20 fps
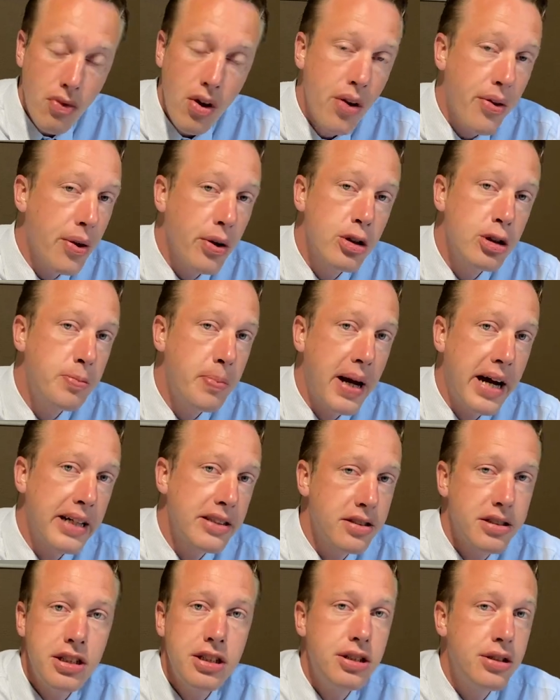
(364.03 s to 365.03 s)
those
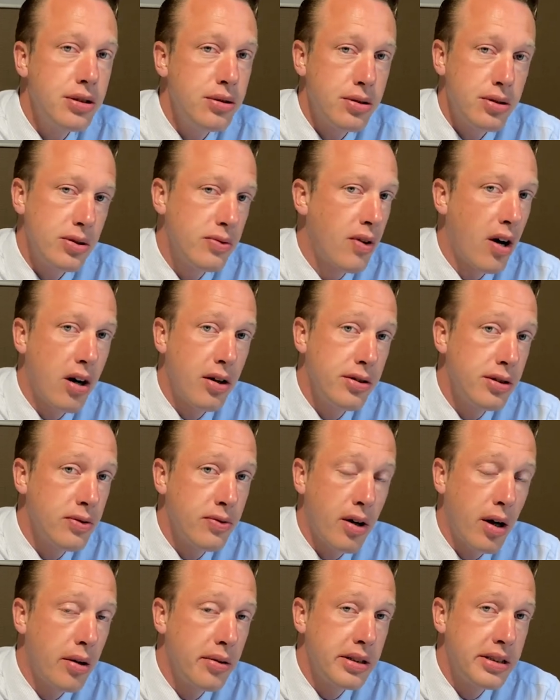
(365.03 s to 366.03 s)
past issues. You've
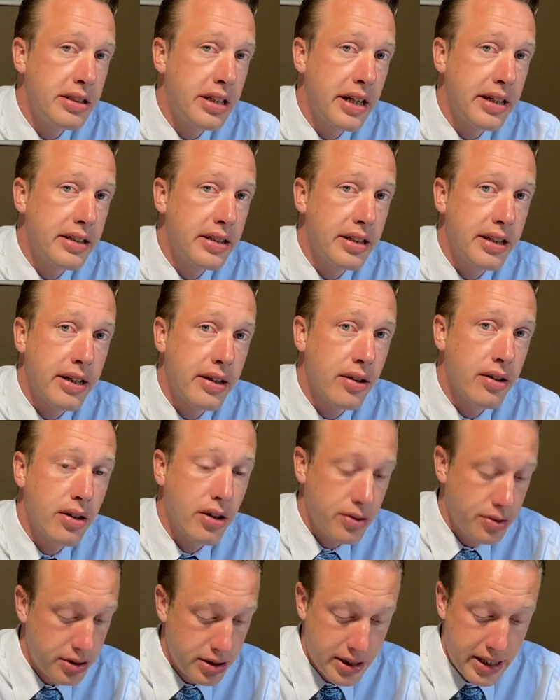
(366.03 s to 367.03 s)
already taken care of
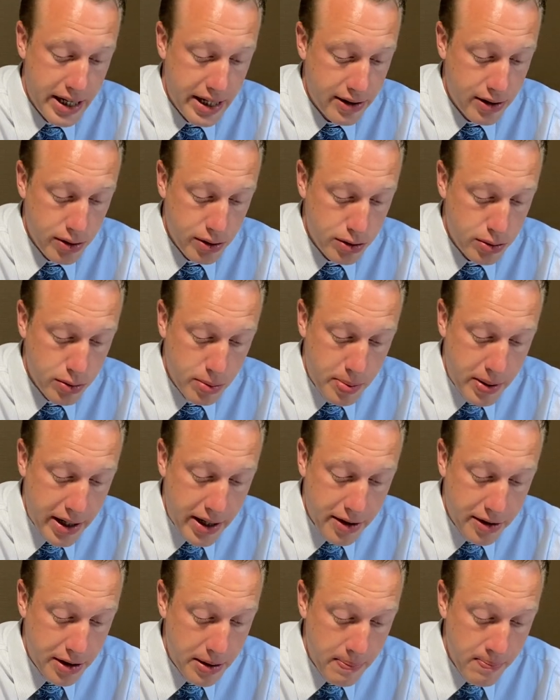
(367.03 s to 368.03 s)
those and had those
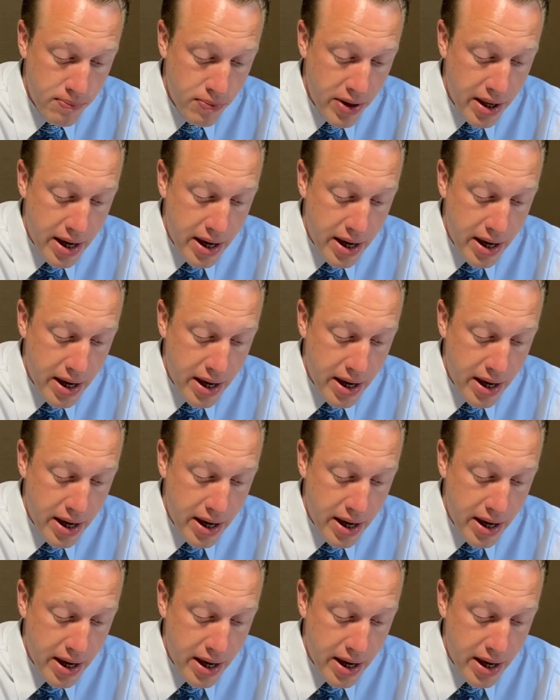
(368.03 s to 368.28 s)
repaired.